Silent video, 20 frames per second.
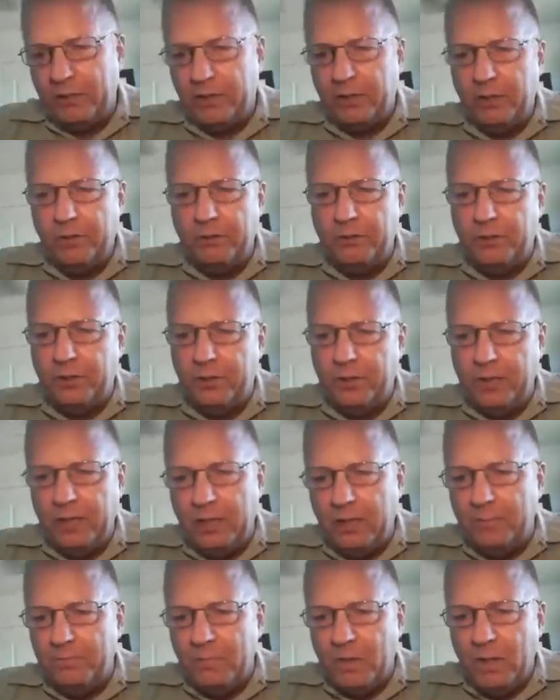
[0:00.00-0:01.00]
West Coast.
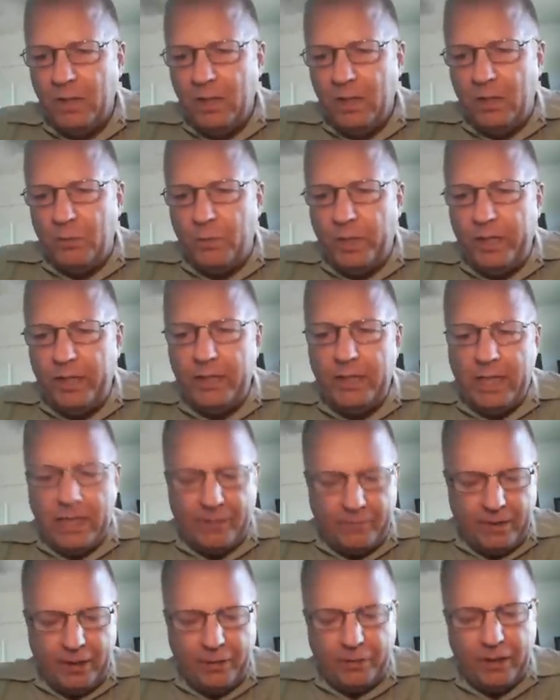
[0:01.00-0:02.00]
Uh, we didn't
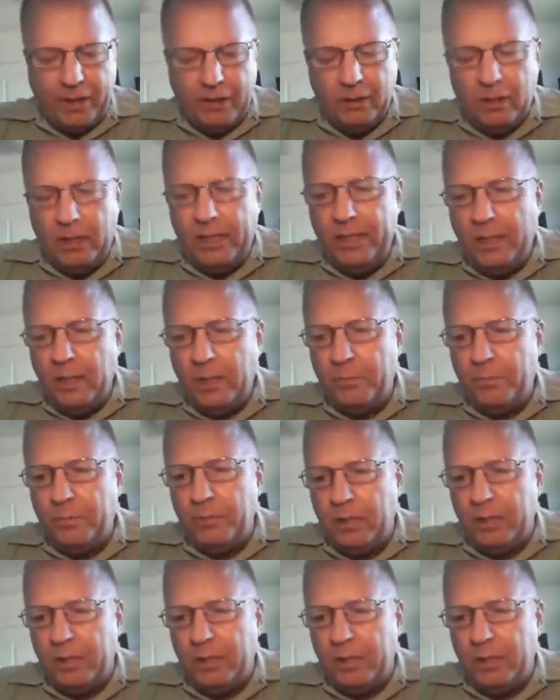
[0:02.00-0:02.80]
have anything lined up